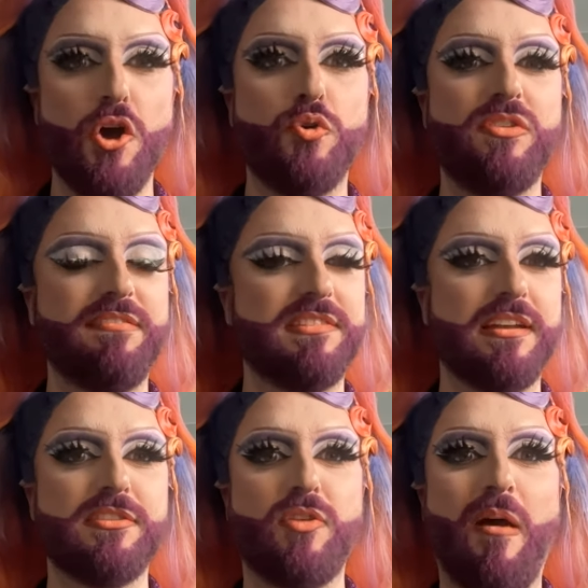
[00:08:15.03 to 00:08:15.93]
who have done
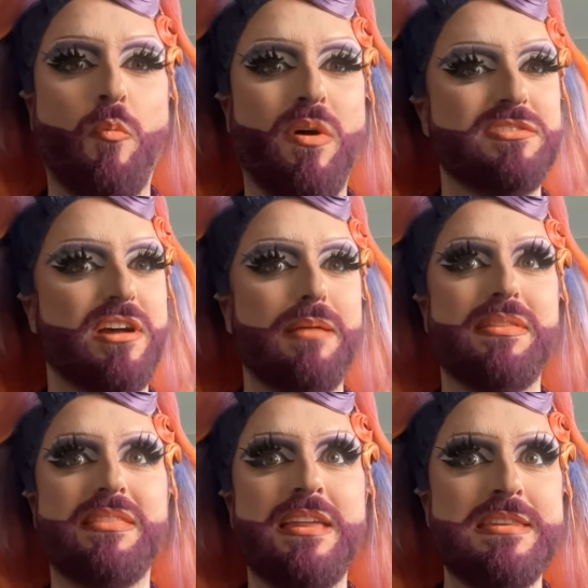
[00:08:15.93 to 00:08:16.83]
it that one time
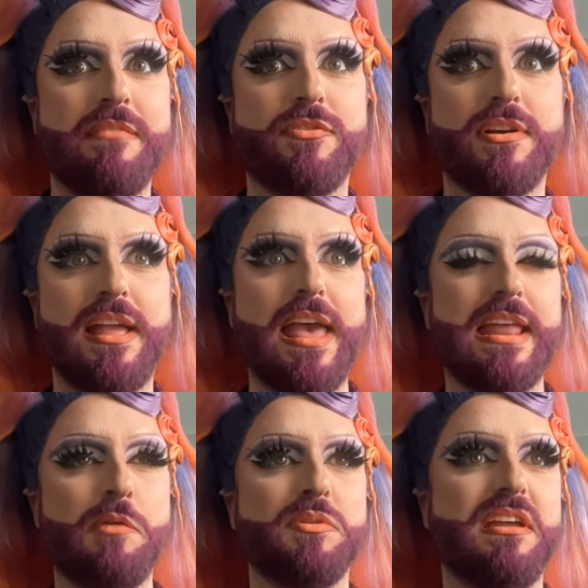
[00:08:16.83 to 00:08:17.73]
and then never
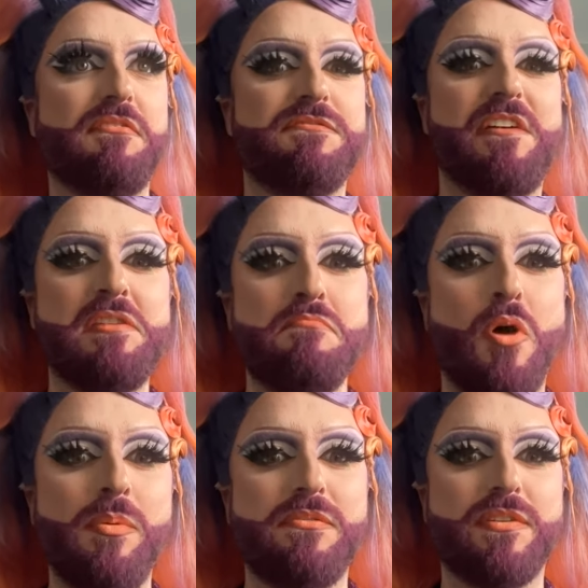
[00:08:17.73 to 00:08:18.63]
again. It was a fun
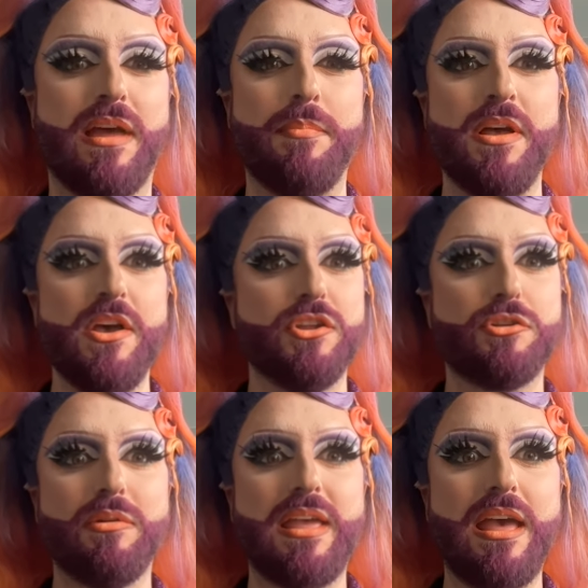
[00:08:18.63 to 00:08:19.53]
moment for them.
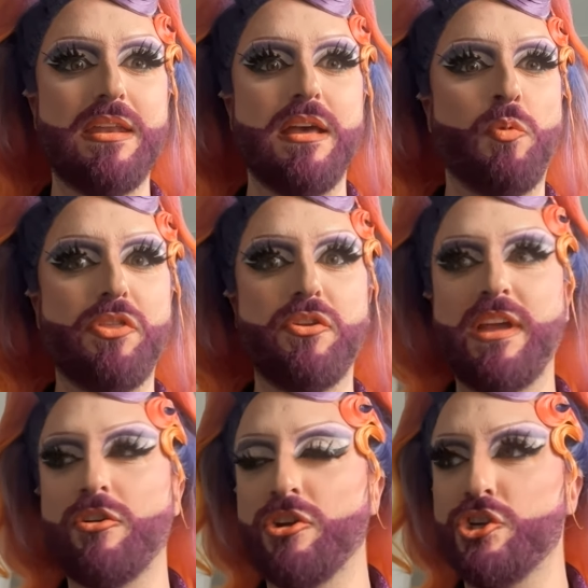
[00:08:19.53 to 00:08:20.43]
So again, whether
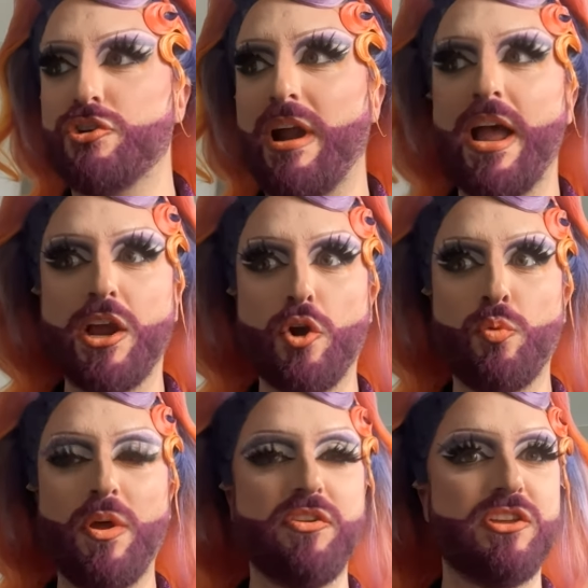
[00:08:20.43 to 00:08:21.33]
they are in drag or
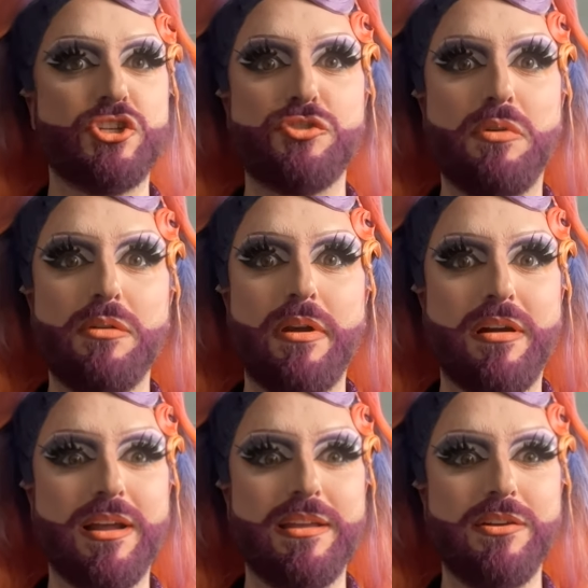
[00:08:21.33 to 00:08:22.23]
whether they just want to wear
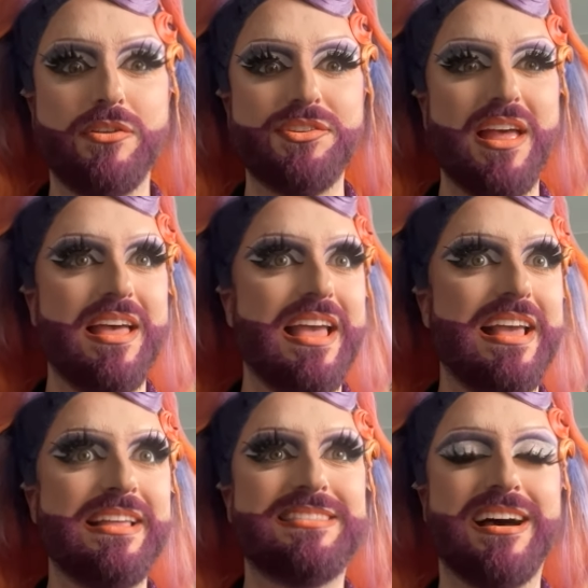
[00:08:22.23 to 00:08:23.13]
high heels,
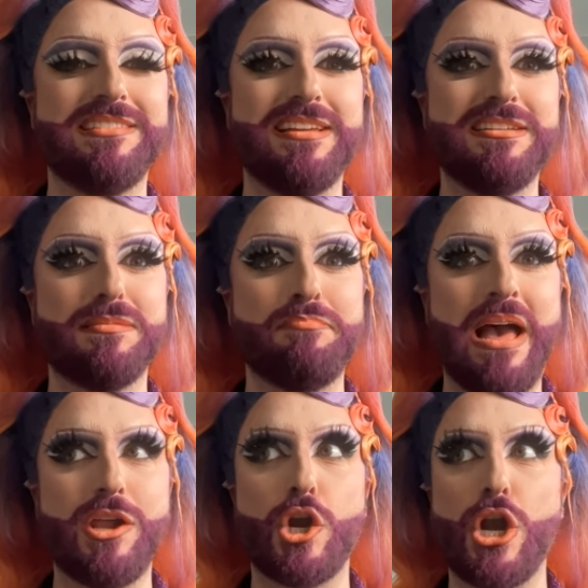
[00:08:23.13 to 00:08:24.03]
it doesn't
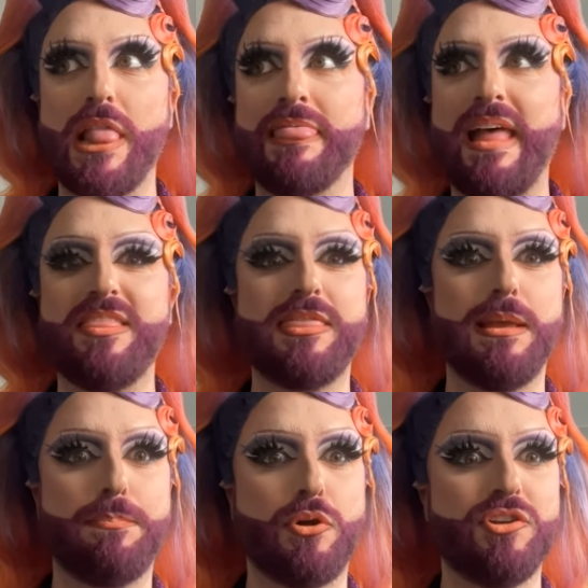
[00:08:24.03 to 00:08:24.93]
matter. Let the
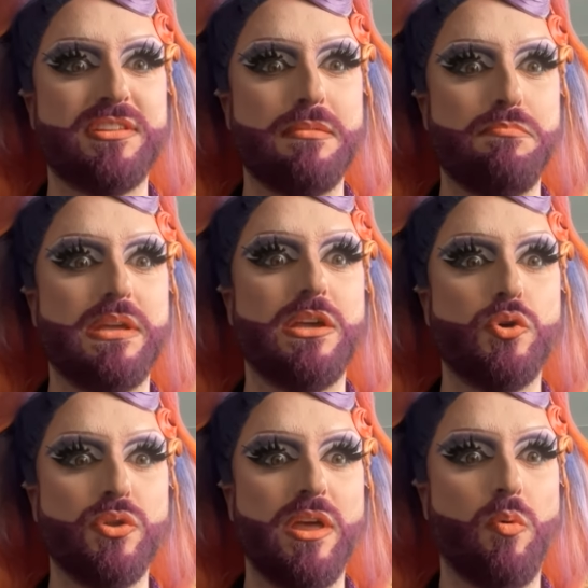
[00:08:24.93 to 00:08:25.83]
person be
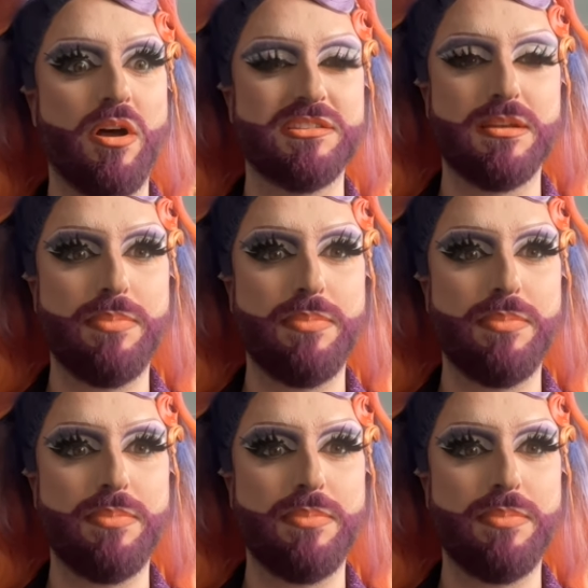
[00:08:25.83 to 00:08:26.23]
who they want to